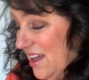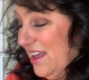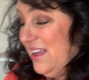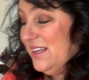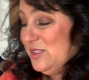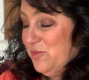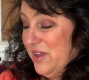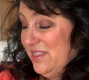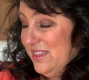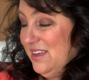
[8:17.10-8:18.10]
I guess
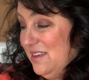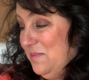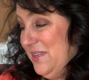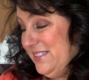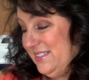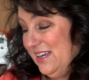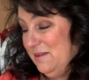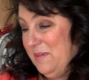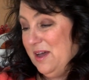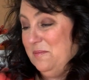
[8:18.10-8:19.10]
one thing could be said
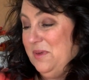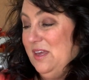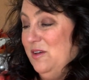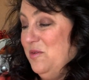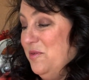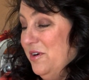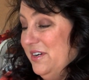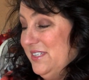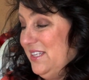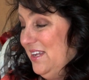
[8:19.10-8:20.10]
about being
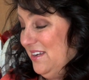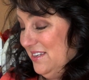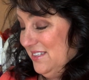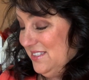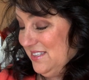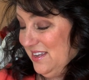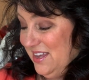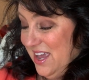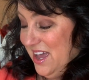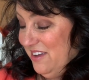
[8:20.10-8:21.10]
quarantined is
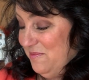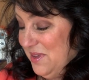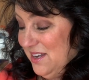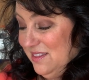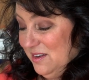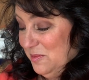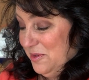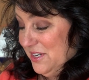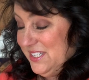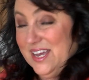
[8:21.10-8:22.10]
I've been a little
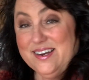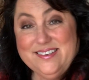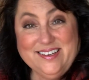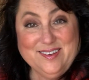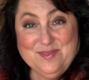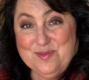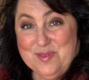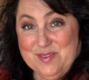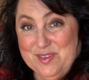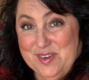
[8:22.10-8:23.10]
productive.
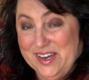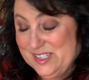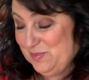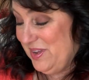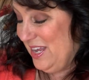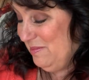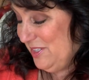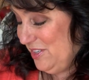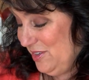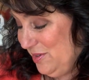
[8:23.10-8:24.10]
What have you guys been up
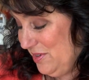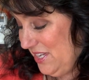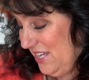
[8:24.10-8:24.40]
to